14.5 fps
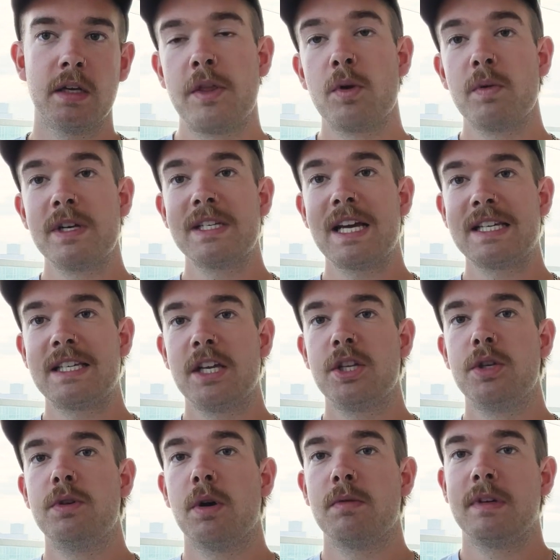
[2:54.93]
And the reason I said
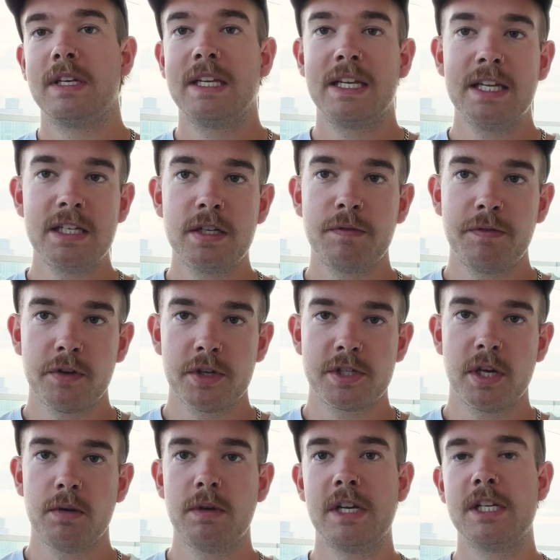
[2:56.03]
you don't need to fill this
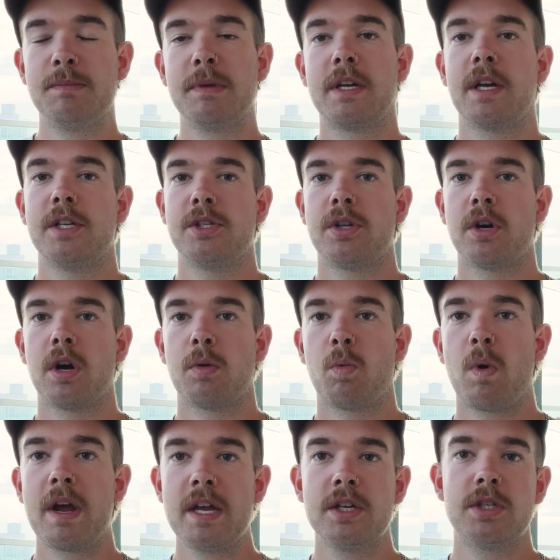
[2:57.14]
out is because there are
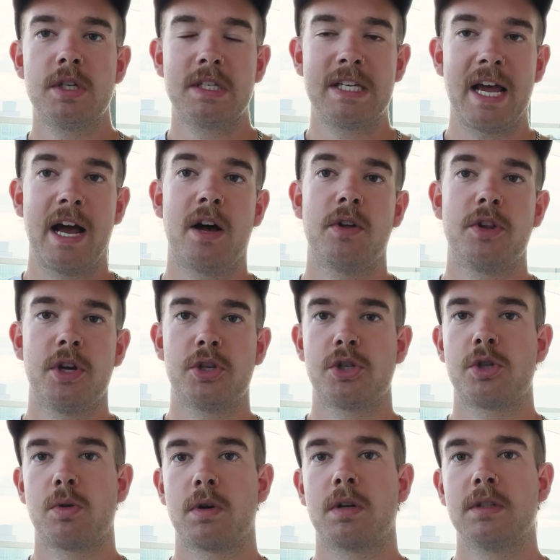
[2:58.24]
ways to tell the
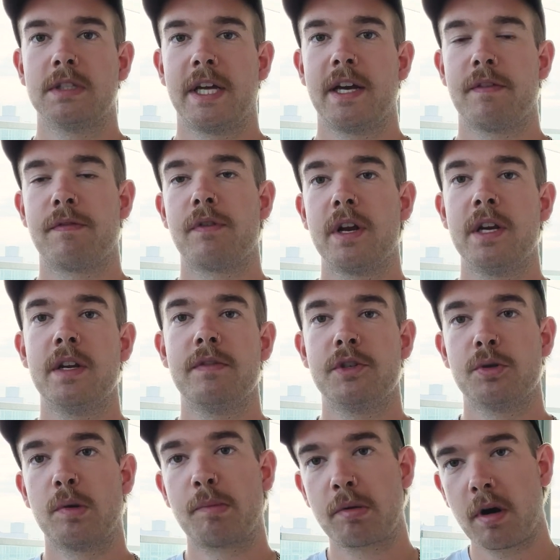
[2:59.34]
historical data for
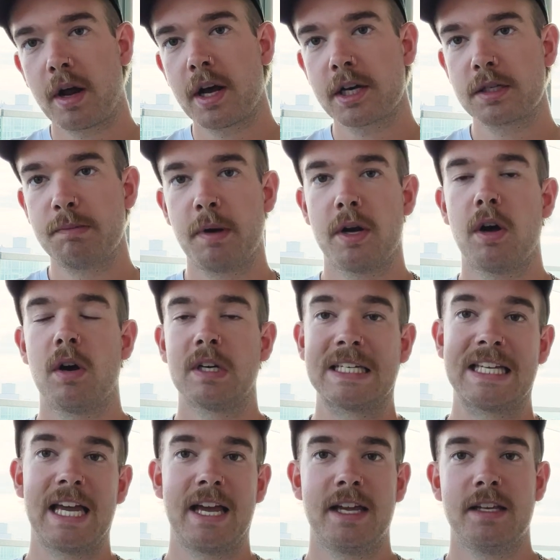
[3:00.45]
individual products, but I'll
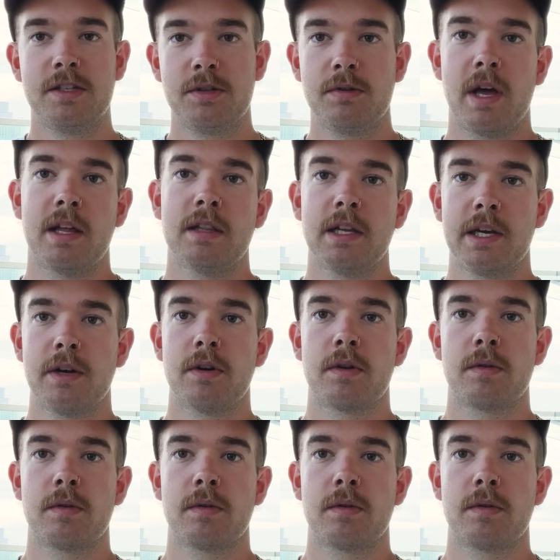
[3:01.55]
get into that later.